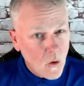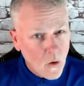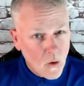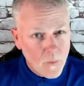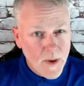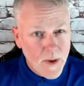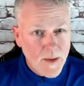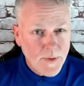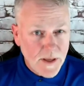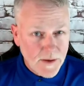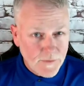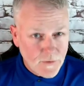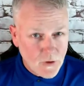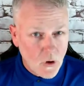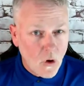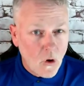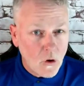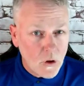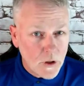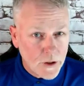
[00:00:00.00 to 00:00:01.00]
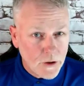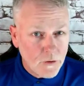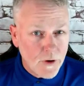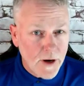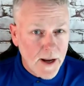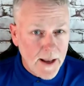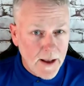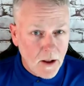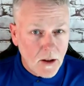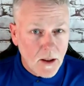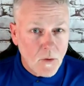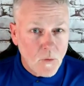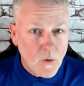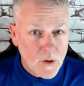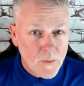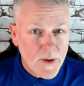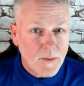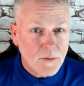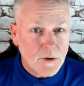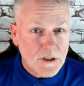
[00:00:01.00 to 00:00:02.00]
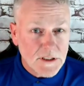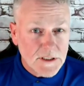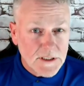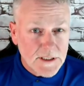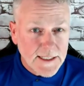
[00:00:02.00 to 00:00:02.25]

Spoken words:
or maybe even the Holy Grail, I want to be able to